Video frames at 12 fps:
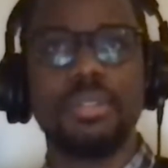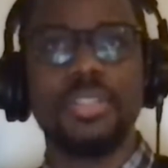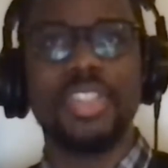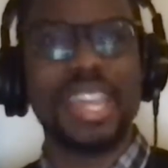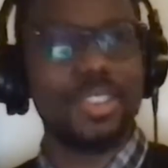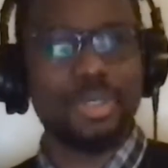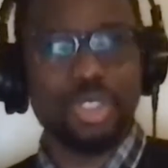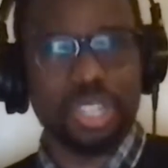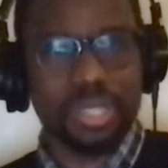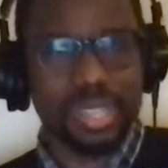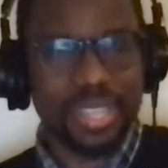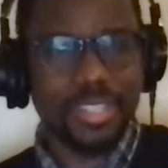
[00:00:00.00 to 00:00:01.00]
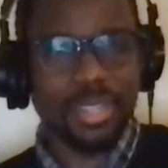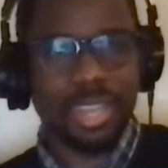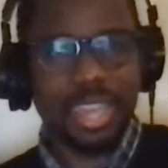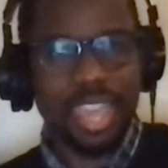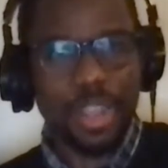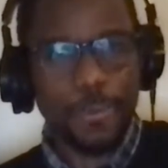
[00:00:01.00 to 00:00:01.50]
that you just it
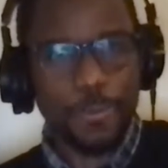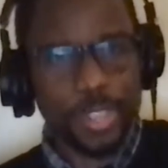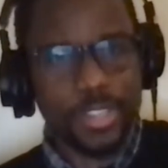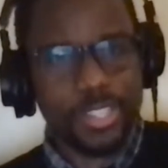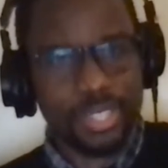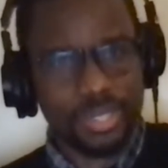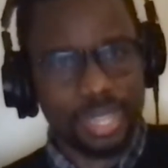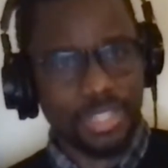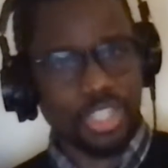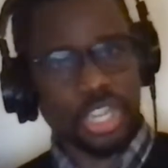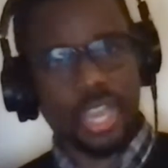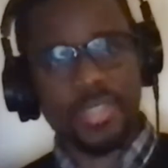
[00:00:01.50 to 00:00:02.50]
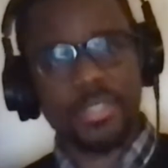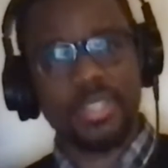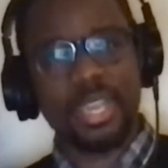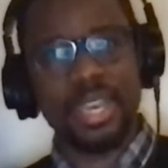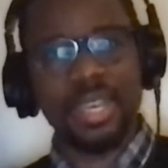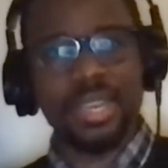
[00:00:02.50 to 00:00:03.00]
it feels just unjust
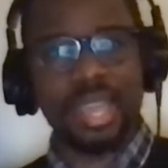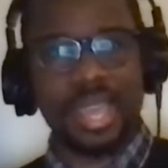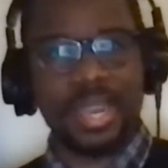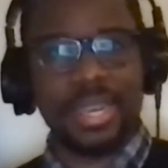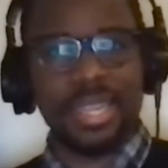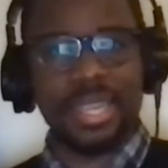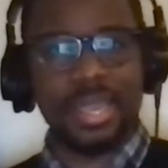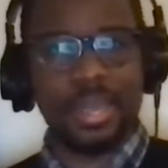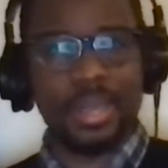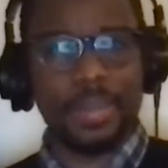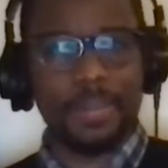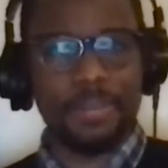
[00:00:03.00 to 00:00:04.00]
and and it